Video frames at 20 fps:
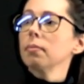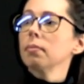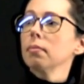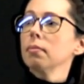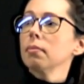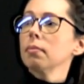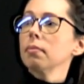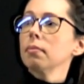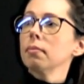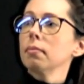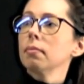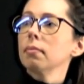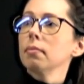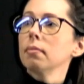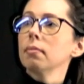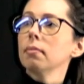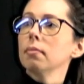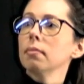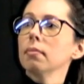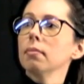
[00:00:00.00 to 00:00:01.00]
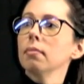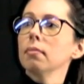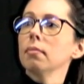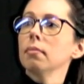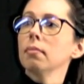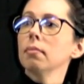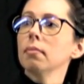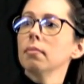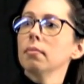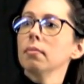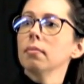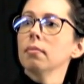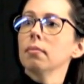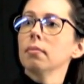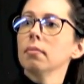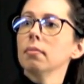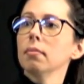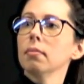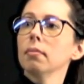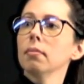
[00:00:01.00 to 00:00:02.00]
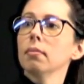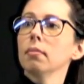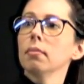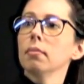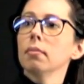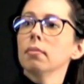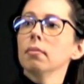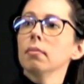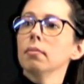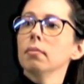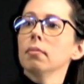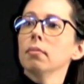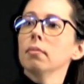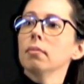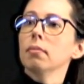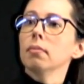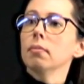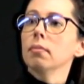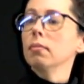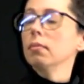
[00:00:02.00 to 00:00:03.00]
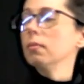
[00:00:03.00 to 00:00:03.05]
No one is speaking in this clip.